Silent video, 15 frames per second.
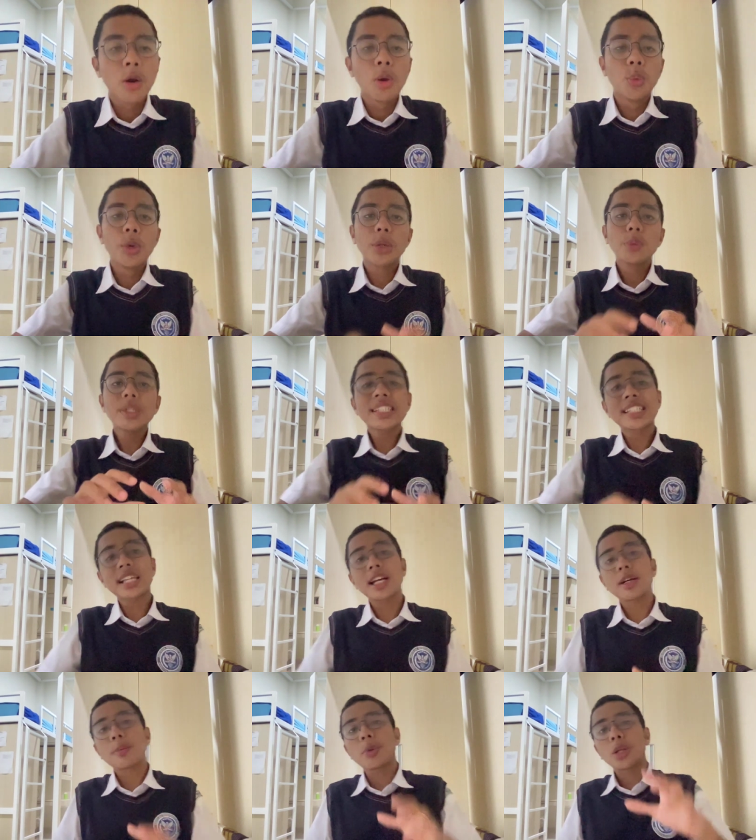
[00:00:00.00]
When we
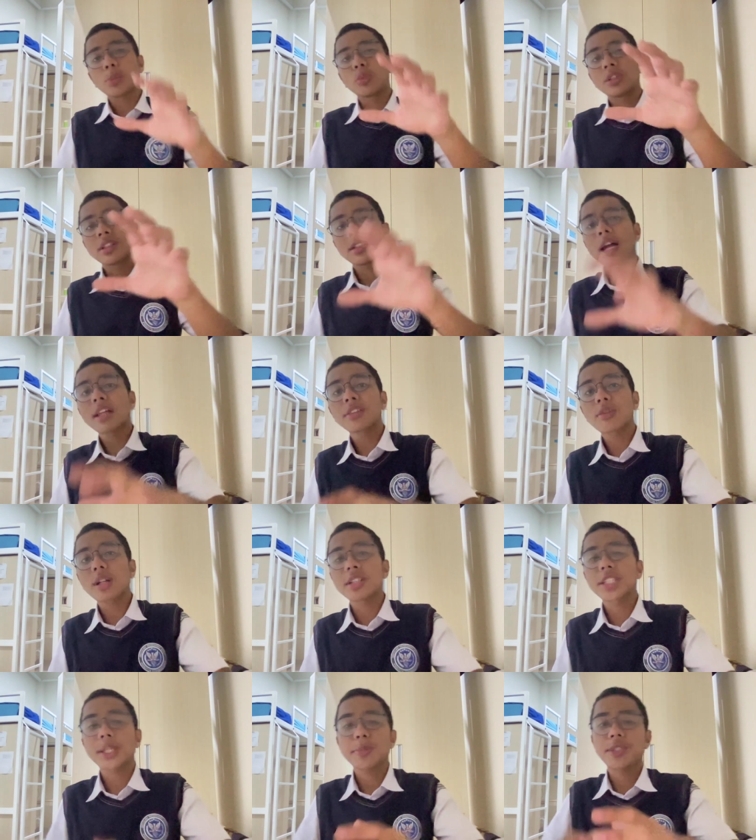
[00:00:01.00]
talk about
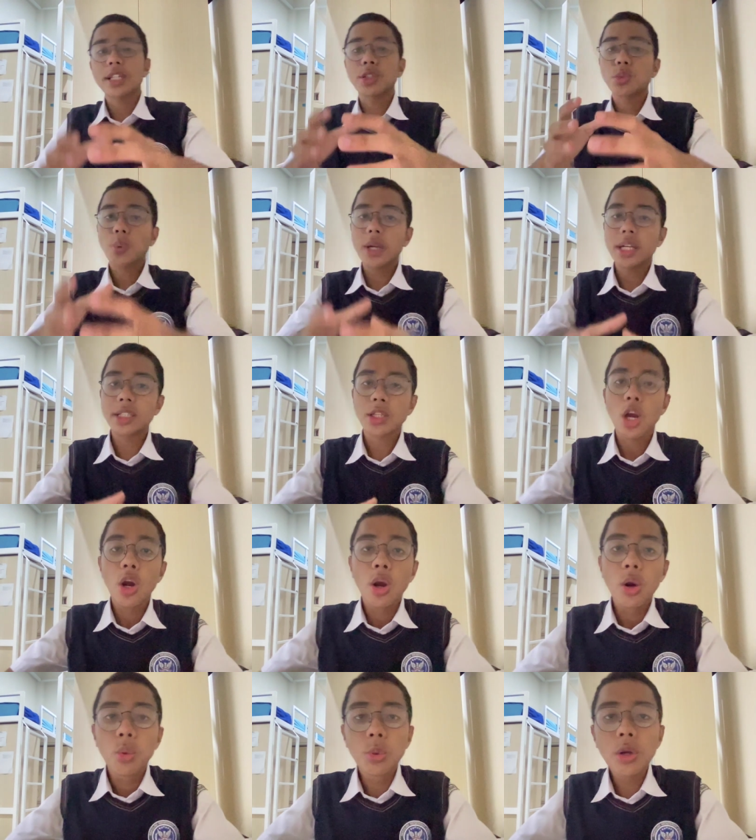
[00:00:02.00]
multilateralisms and trade,
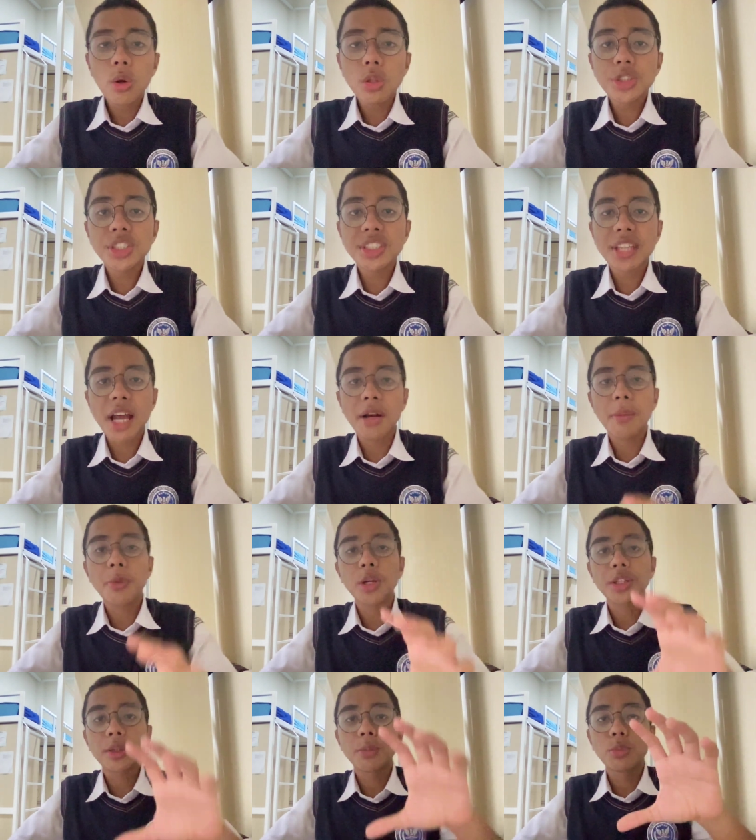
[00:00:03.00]
we also talk
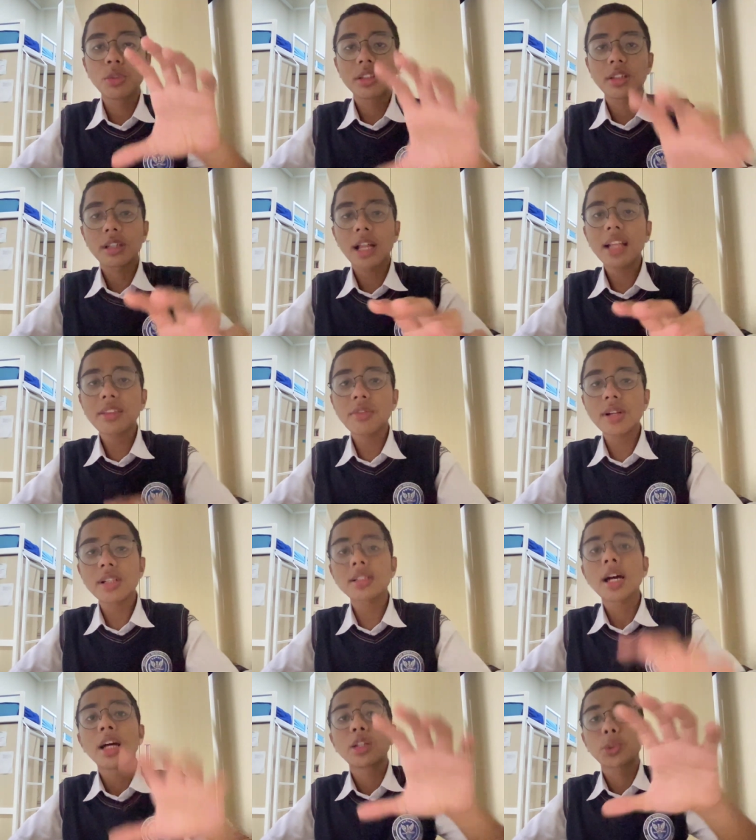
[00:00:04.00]
about the
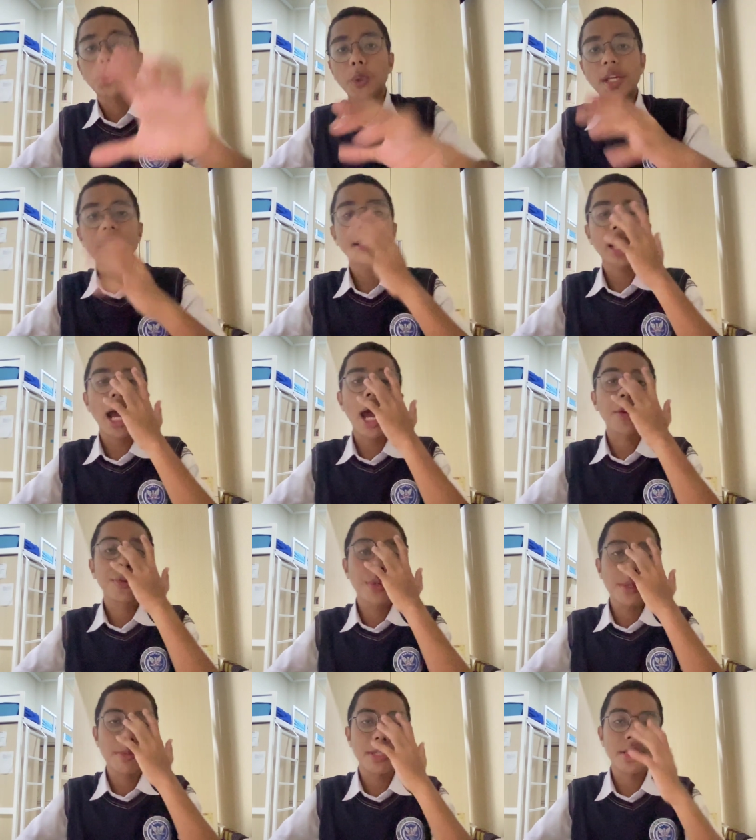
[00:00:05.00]
multilateral trade
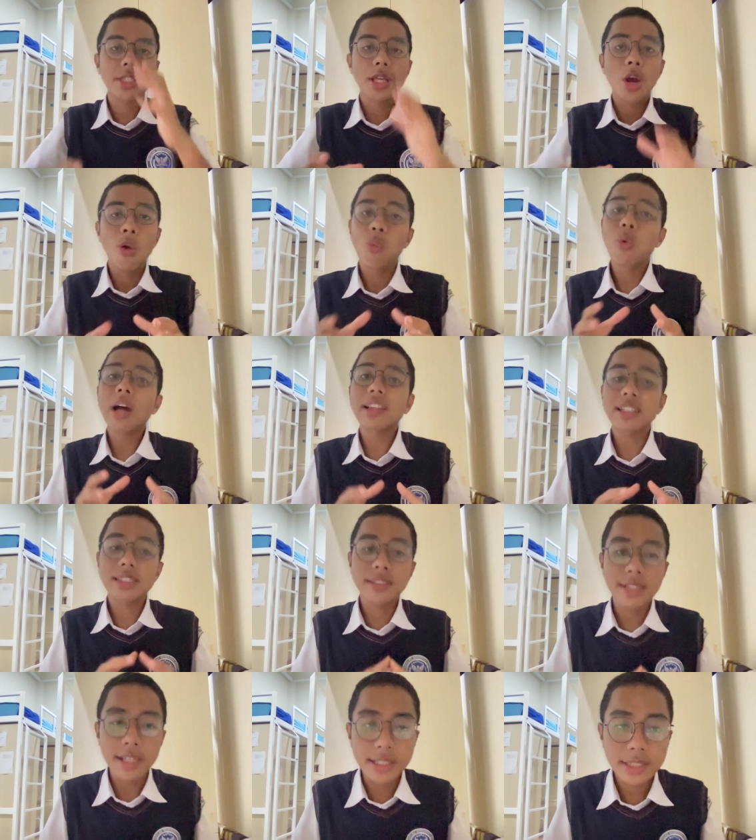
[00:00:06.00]
agreements. What
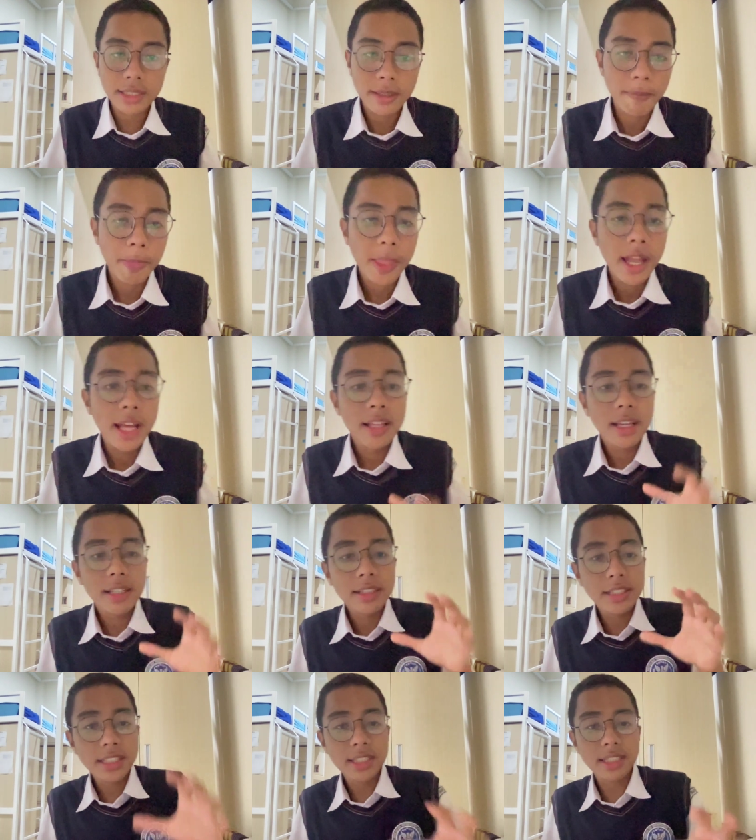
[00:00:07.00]
is this?
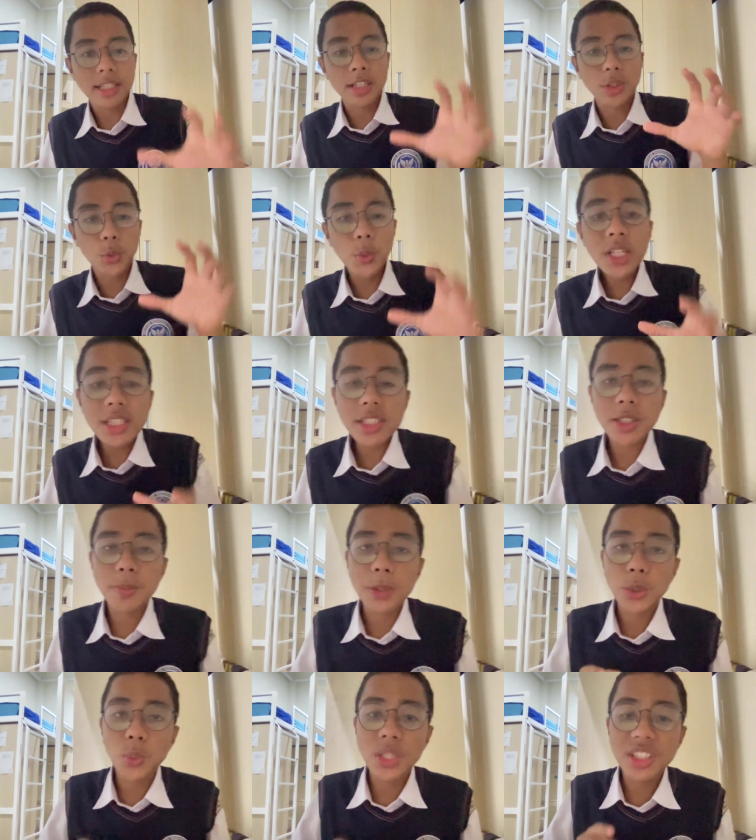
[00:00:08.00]
This is a treatise
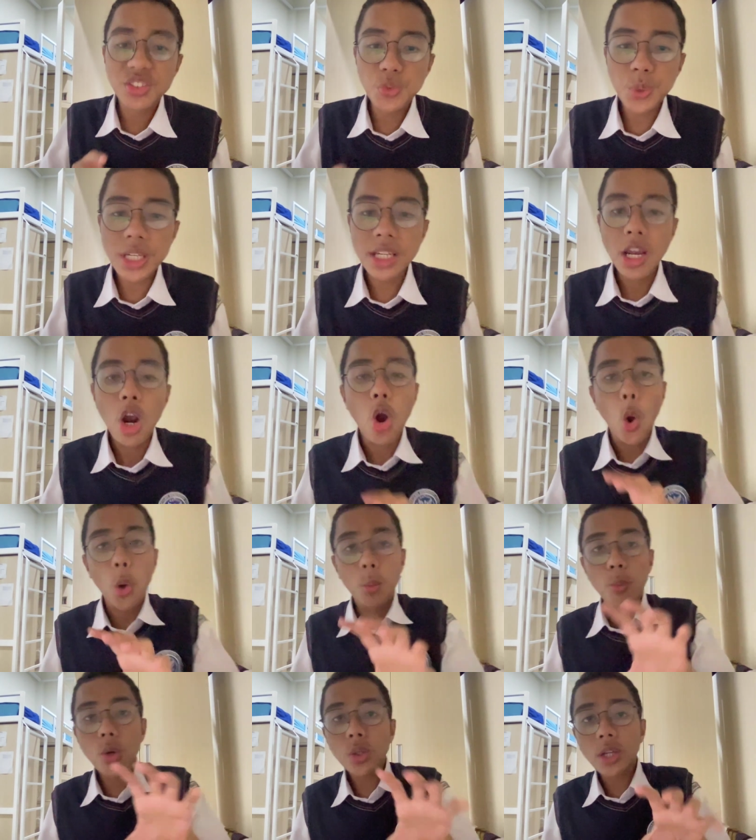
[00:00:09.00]
between three or
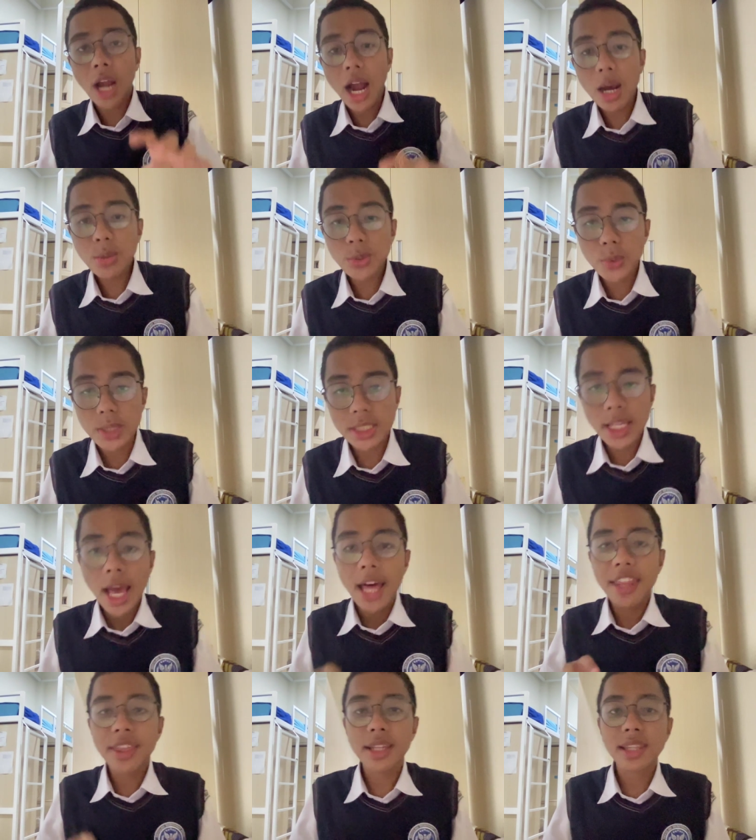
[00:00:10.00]
more countries
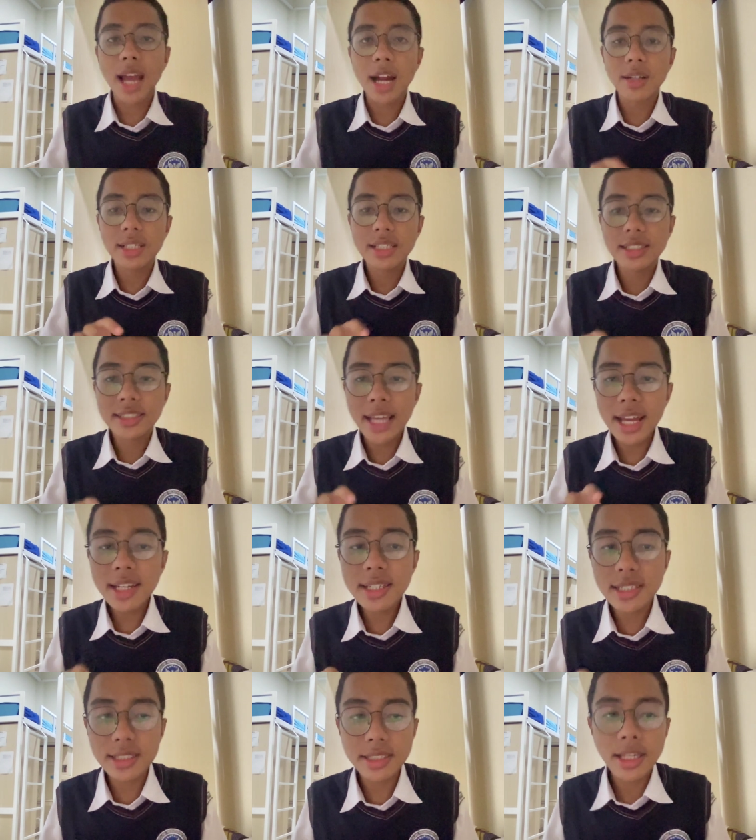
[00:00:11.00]
that are
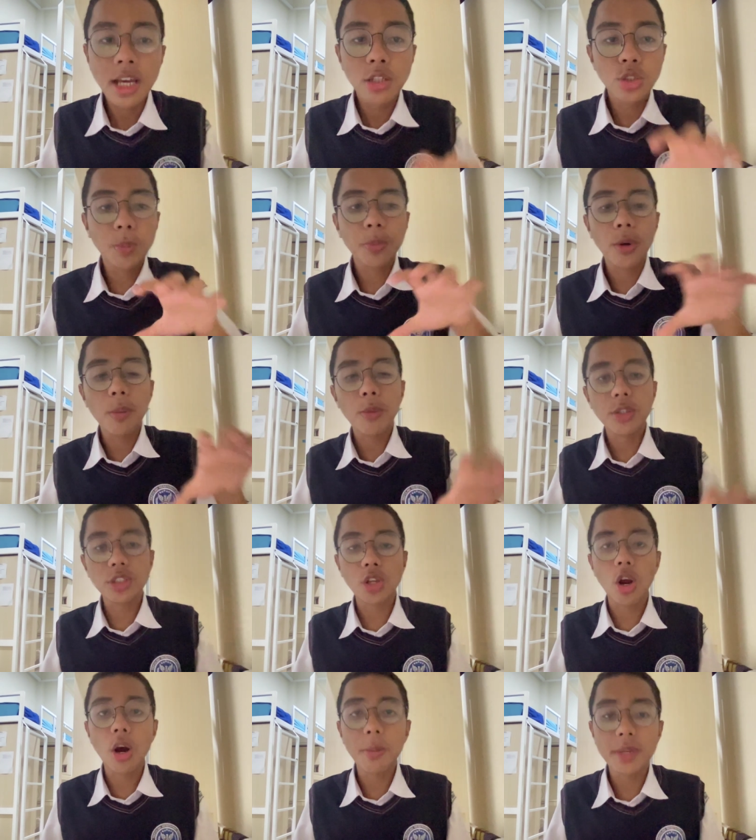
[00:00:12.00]
intended to
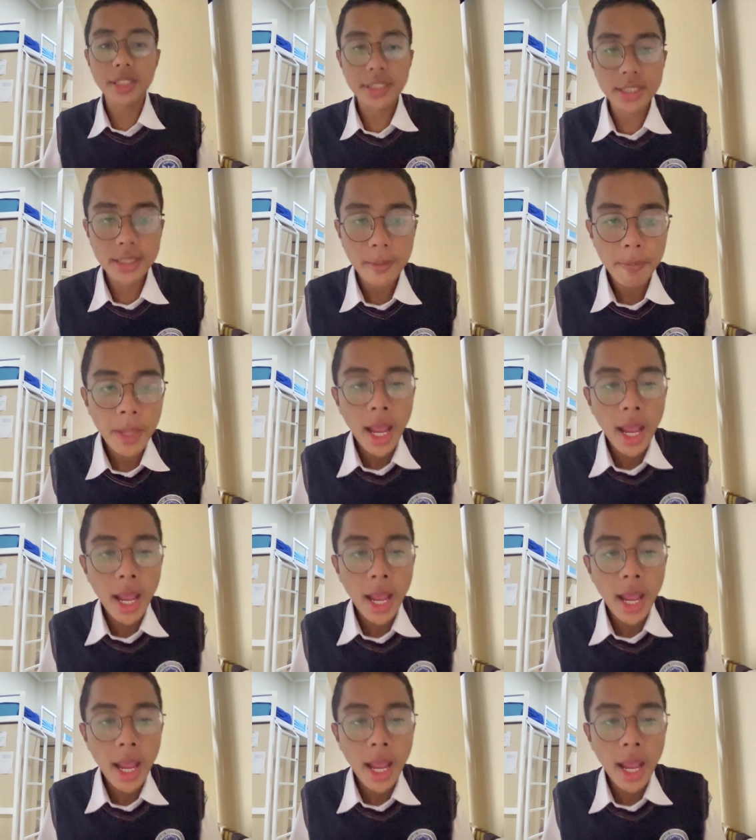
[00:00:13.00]
promote commerce.